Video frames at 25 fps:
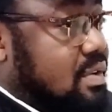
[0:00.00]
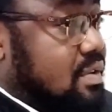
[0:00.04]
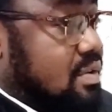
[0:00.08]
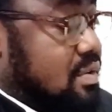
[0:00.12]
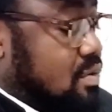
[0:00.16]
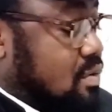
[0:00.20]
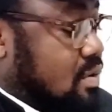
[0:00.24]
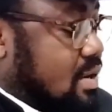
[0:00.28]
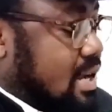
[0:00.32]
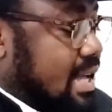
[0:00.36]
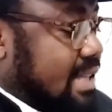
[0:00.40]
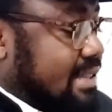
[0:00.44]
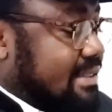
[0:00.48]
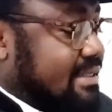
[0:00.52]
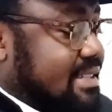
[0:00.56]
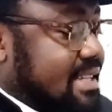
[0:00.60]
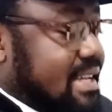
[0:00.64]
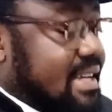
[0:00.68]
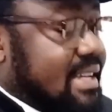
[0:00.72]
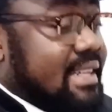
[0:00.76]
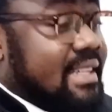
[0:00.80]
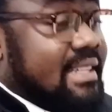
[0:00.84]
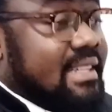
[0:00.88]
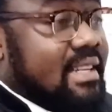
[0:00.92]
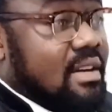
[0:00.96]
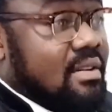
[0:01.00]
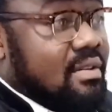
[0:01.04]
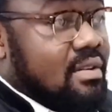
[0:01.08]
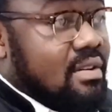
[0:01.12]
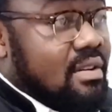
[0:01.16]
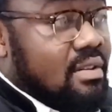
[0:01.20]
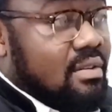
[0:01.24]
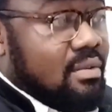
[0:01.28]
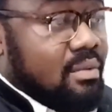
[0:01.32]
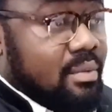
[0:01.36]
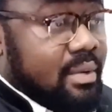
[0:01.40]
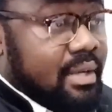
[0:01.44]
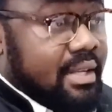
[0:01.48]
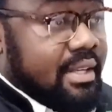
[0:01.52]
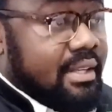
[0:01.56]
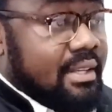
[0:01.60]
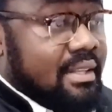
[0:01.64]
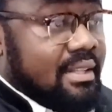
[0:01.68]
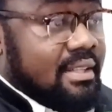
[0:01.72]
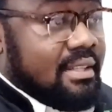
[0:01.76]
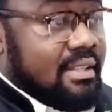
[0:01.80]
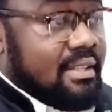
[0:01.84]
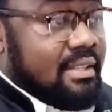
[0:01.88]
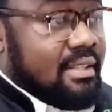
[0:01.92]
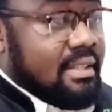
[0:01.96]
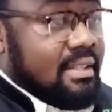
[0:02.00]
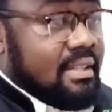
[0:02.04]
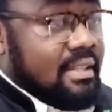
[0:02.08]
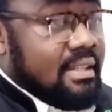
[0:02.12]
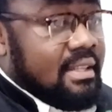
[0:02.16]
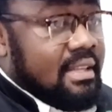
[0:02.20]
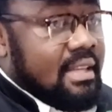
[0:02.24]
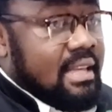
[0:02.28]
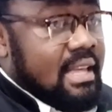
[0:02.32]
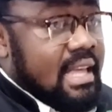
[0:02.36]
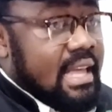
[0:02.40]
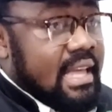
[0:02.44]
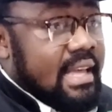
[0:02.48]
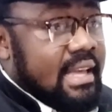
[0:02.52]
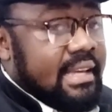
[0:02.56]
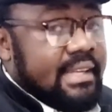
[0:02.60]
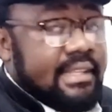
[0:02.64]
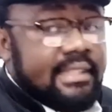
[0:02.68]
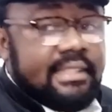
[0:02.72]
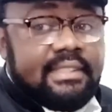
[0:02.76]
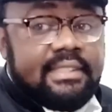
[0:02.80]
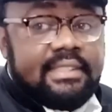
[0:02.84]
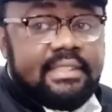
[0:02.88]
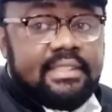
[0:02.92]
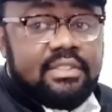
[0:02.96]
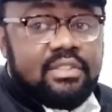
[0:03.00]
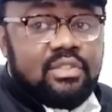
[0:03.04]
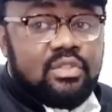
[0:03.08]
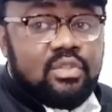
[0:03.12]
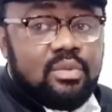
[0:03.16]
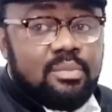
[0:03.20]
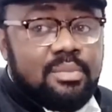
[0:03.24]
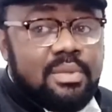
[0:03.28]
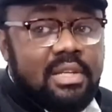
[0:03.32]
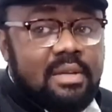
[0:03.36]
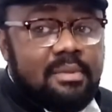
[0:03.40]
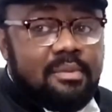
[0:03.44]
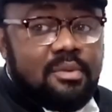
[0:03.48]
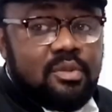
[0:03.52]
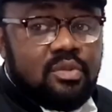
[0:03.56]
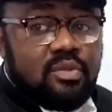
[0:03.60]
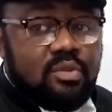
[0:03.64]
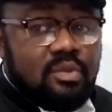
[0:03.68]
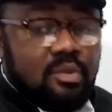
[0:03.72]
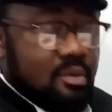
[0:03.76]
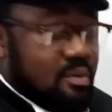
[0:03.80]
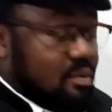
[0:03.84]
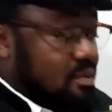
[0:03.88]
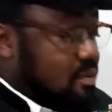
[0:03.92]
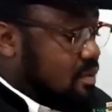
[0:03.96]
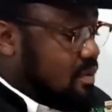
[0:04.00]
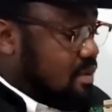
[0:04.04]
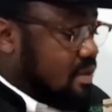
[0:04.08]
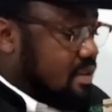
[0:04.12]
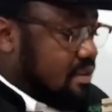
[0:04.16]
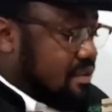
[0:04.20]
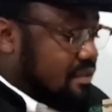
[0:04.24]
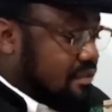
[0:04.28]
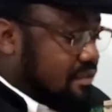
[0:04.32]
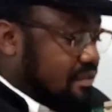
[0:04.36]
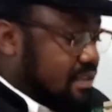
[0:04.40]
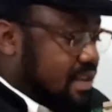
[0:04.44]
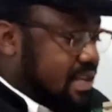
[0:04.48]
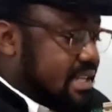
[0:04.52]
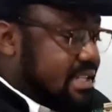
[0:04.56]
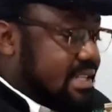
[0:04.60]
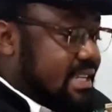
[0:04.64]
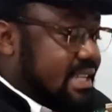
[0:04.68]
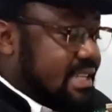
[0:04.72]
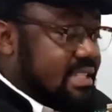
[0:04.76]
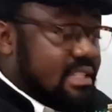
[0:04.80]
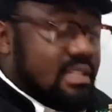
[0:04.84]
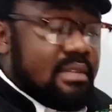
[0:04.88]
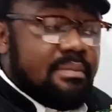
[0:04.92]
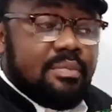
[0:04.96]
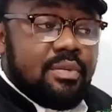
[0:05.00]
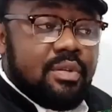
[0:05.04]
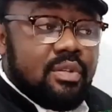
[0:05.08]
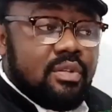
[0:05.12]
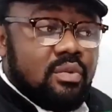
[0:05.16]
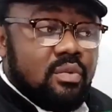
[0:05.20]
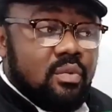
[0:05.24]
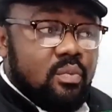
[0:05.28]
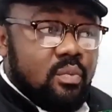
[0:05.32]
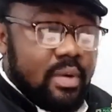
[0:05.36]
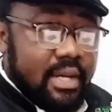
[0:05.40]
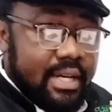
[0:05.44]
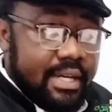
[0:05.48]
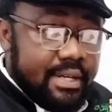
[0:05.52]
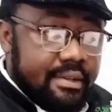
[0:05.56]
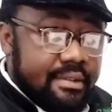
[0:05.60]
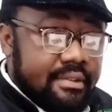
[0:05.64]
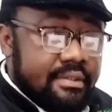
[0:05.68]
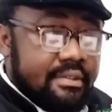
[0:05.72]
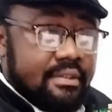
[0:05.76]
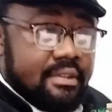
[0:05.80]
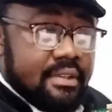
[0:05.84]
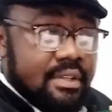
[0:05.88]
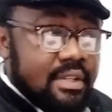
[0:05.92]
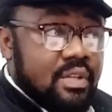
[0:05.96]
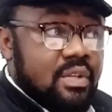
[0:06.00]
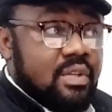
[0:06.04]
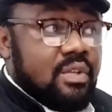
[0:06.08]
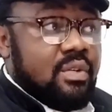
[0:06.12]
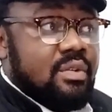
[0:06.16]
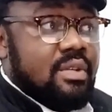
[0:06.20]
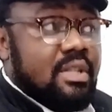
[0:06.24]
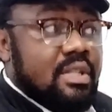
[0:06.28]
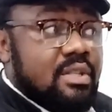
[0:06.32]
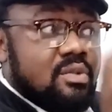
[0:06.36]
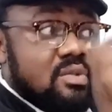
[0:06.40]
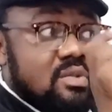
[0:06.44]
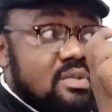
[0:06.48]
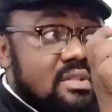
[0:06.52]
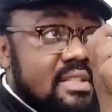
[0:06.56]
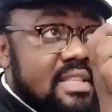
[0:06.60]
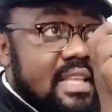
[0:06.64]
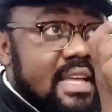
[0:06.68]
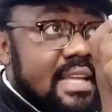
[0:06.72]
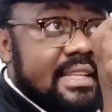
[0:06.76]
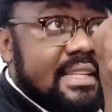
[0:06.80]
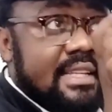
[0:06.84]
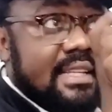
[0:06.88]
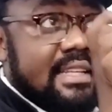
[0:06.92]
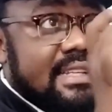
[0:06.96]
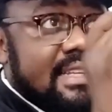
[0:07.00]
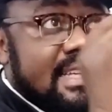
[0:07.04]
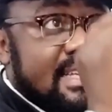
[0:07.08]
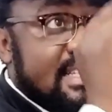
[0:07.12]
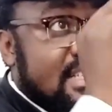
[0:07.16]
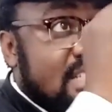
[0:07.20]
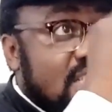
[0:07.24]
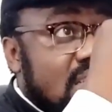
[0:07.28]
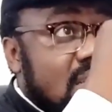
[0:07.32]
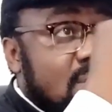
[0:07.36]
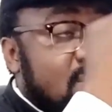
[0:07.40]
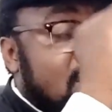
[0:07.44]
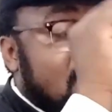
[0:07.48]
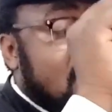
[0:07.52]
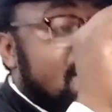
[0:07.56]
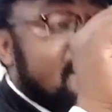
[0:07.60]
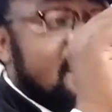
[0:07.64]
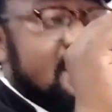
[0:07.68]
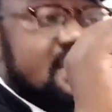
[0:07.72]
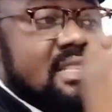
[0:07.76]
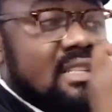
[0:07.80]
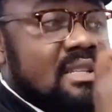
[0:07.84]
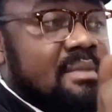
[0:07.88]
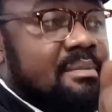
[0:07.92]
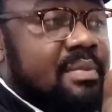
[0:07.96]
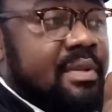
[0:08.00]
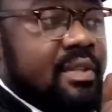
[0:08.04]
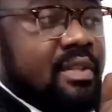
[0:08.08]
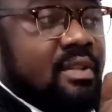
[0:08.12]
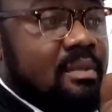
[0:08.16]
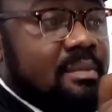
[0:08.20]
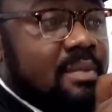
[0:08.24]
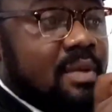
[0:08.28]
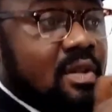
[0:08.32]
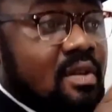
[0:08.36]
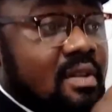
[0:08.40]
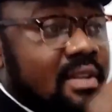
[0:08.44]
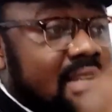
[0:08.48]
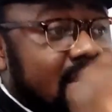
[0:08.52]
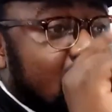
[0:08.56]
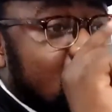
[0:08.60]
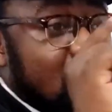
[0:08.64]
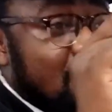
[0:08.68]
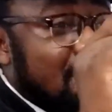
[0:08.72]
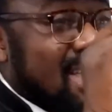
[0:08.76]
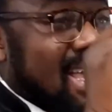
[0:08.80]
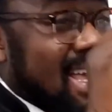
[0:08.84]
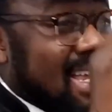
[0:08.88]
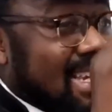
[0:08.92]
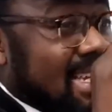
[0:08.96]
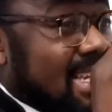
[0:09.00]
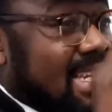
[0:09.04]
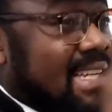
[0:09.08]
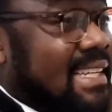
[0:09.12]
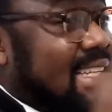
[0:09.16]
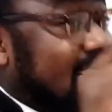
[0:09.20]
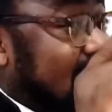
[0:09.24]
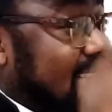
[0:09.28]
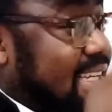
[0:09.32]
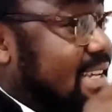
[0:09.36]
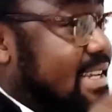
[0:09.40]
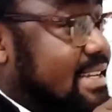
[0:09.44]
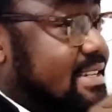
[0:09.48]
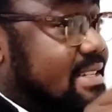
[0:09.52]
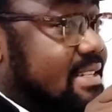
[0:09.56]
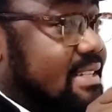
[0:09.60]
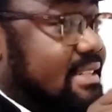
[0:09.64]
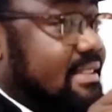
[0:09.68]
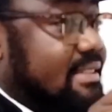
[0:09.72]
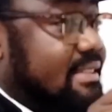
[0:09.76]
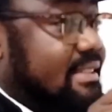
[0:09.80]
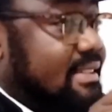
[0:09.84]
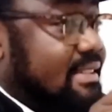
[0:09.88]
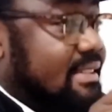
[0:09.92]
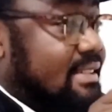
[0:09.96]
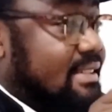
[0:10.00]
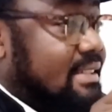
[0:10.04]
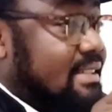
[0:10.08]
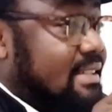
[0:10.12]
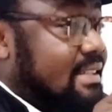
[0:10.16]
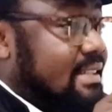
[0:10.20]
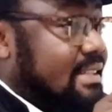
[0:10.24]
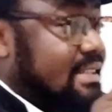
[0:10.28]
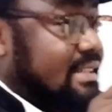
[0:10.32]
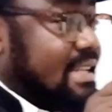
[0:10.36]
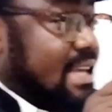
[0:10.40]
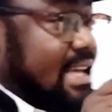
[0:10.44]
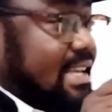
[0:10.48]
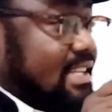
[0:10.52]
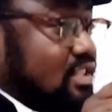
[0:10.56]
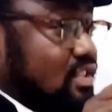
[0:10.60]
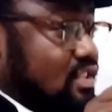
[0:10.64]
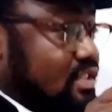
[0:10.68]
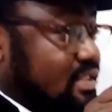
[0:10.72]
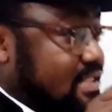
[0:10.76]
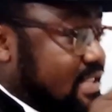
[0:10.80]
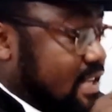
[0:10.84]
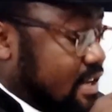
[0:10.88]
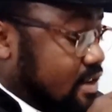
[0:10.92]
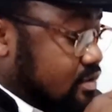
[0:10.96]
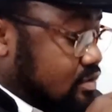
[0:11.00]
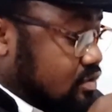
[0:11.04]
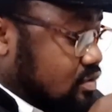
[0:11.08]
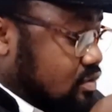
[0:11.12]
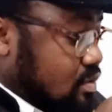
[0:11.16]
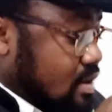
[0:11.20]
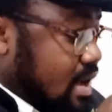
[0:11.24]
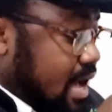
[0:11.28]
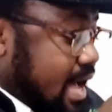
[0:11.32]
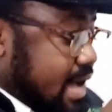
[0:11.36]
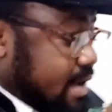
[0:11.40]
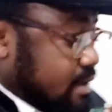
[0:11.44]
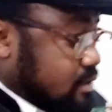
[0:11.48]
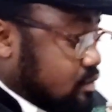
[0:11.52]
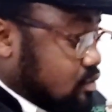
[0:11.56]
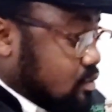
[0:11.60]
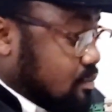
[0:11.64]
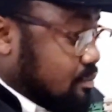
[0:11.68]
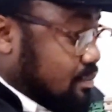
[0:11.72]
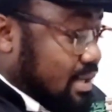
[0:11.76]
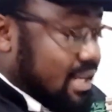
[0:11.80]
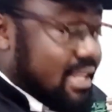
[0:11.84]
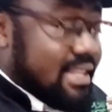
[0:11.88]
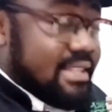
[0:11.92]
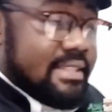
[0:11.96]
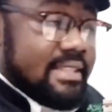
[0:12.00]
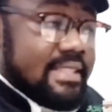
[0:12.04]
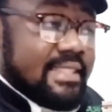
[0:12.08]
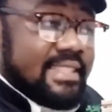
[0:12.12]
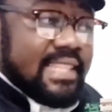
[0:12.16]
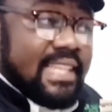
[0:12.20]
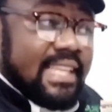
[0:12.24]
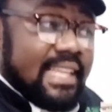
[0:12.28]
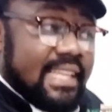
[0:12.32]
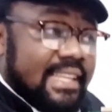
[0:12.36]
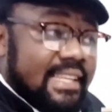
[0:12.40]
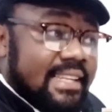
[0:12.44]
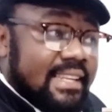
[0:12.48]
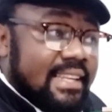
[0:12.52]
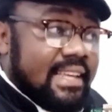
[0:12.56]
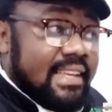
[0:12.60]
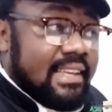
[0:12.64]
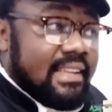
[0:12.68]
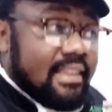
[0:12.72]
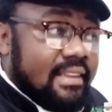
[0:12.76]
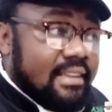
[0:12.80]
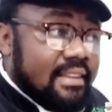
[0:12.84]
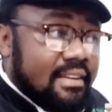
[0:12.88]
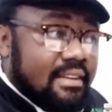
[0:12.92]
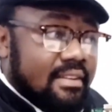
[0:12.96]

You can't turn it the wrong way, and to be able to fix the CPU well, you need to study the shape of the CPU, because there will be an indication that tells you how to place it in the